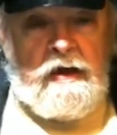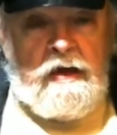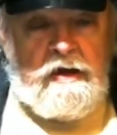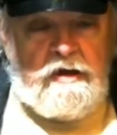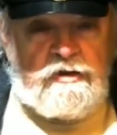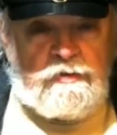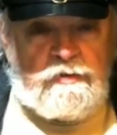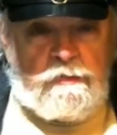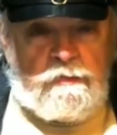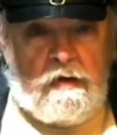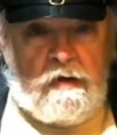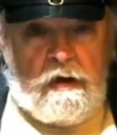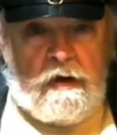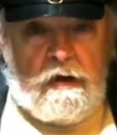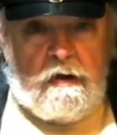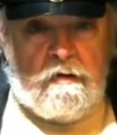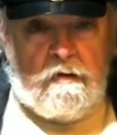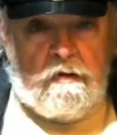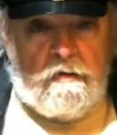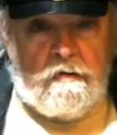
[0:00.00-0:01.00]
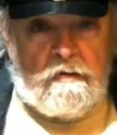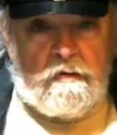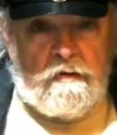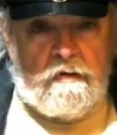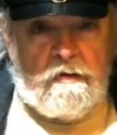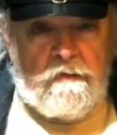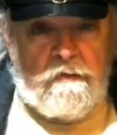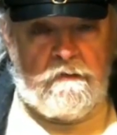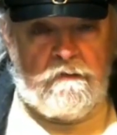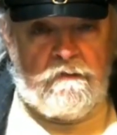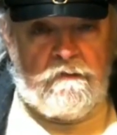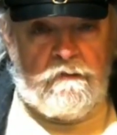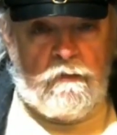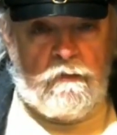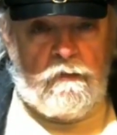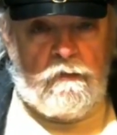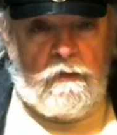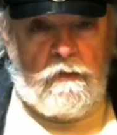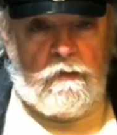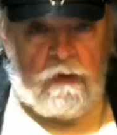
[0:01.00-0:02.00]
Each player,
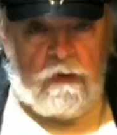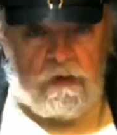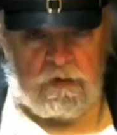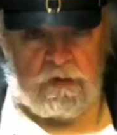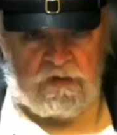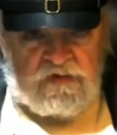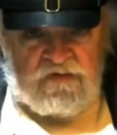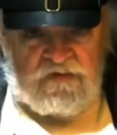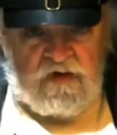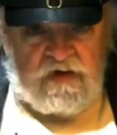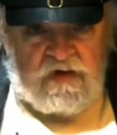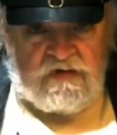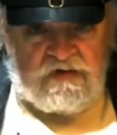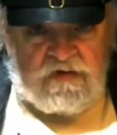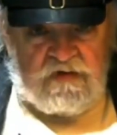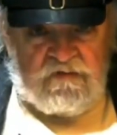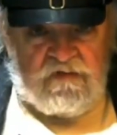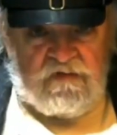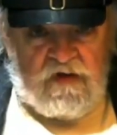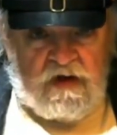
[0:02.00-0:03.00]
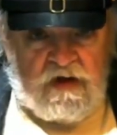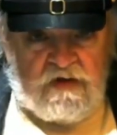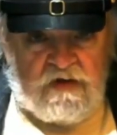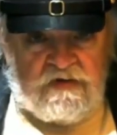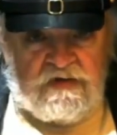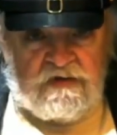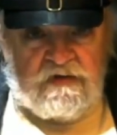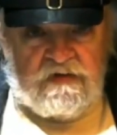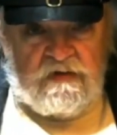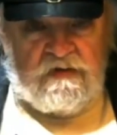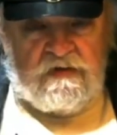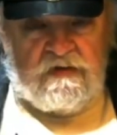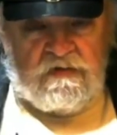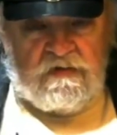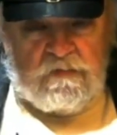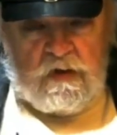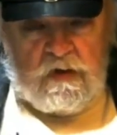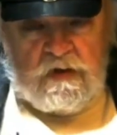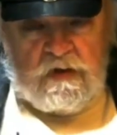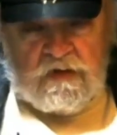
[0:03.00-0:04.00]
when it's face-to-face,
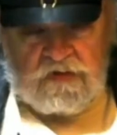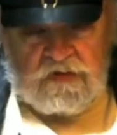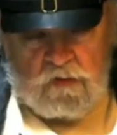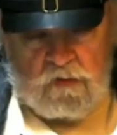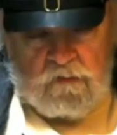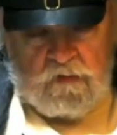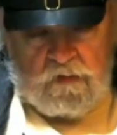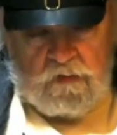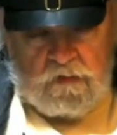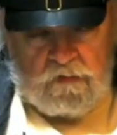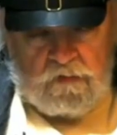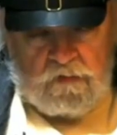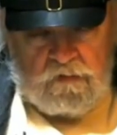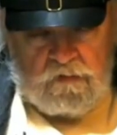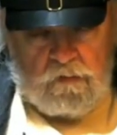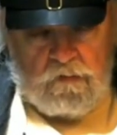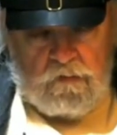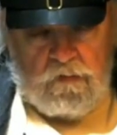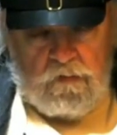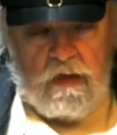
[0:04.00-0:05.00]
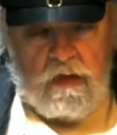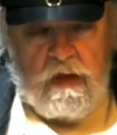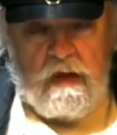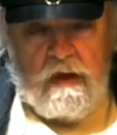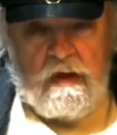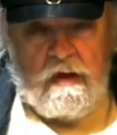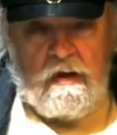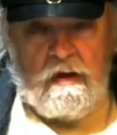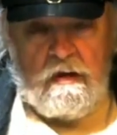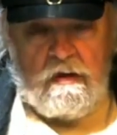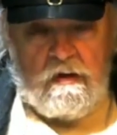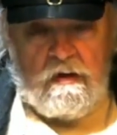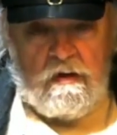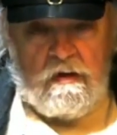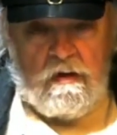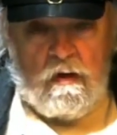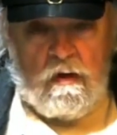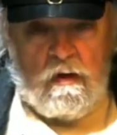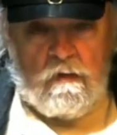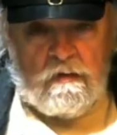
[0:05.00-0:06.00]
when it's over
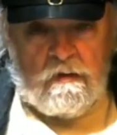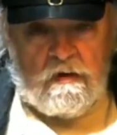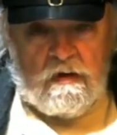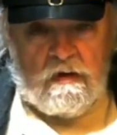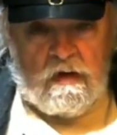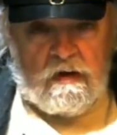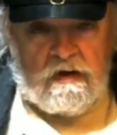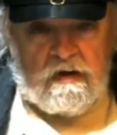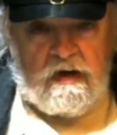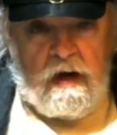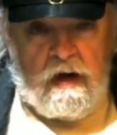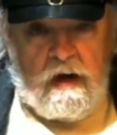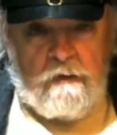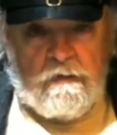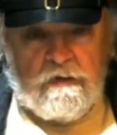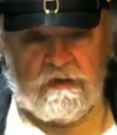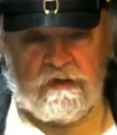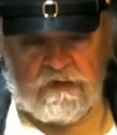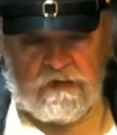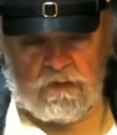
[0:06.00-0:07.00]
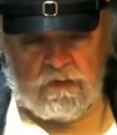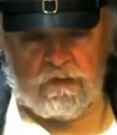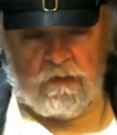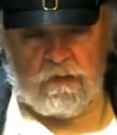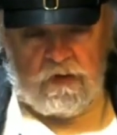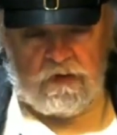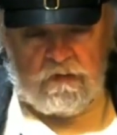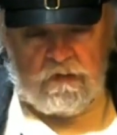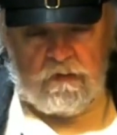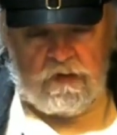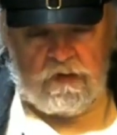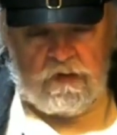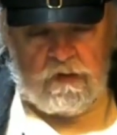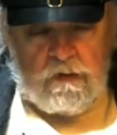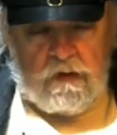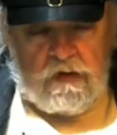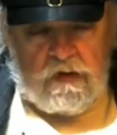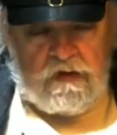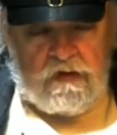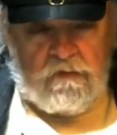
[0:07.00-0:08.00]
the cameras, we
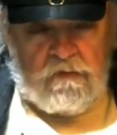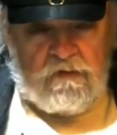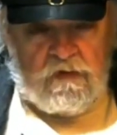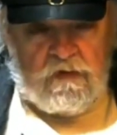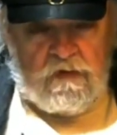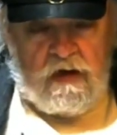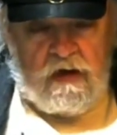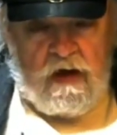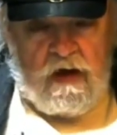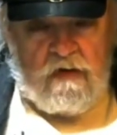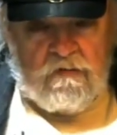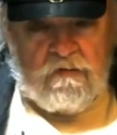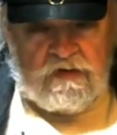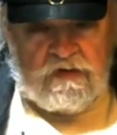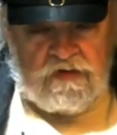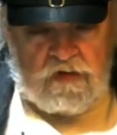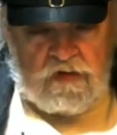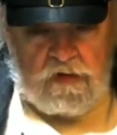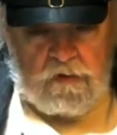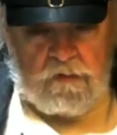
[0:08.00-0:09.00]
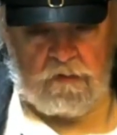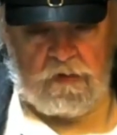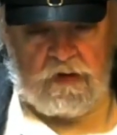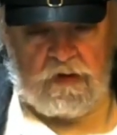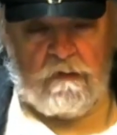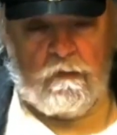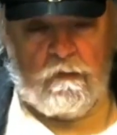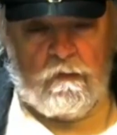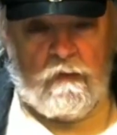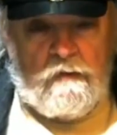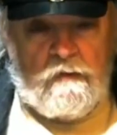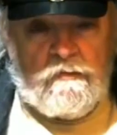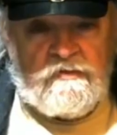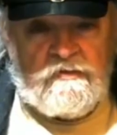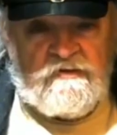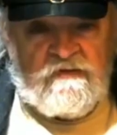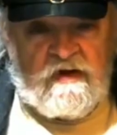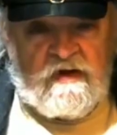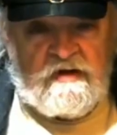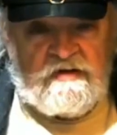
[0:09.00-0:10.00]
do it differently, obviously, but when it
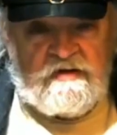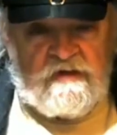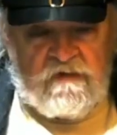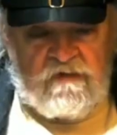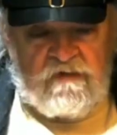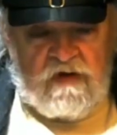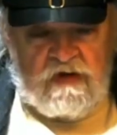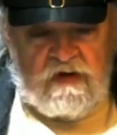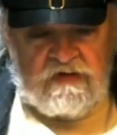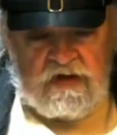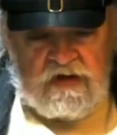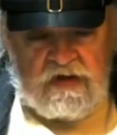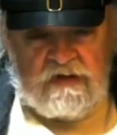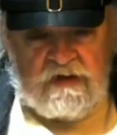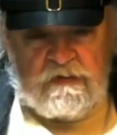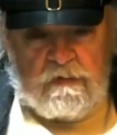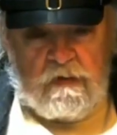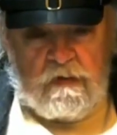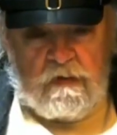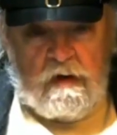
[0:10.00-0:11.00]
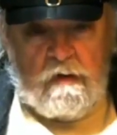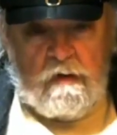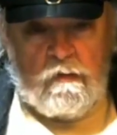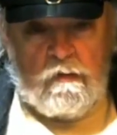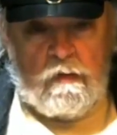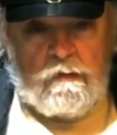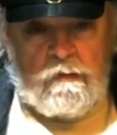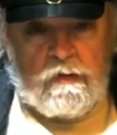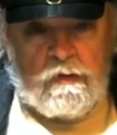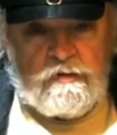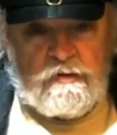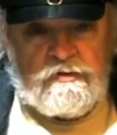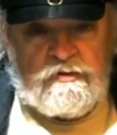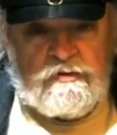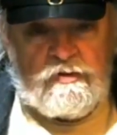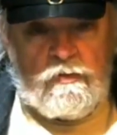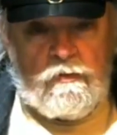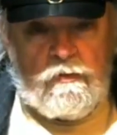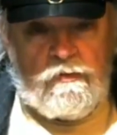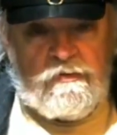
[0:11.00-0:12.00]
was face-to-face, each player would put
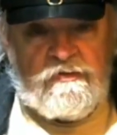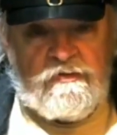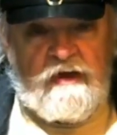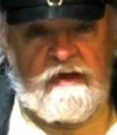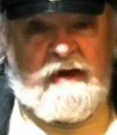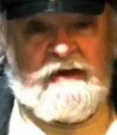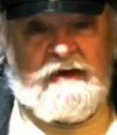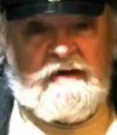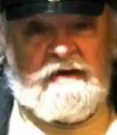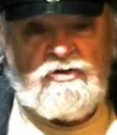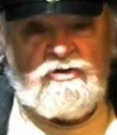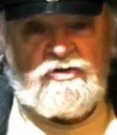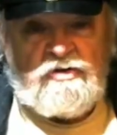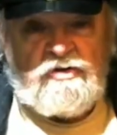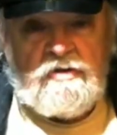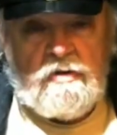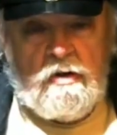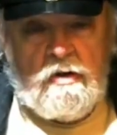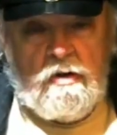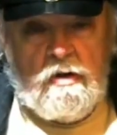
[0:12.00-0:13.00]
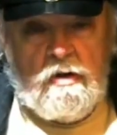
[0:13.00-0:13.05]
2 things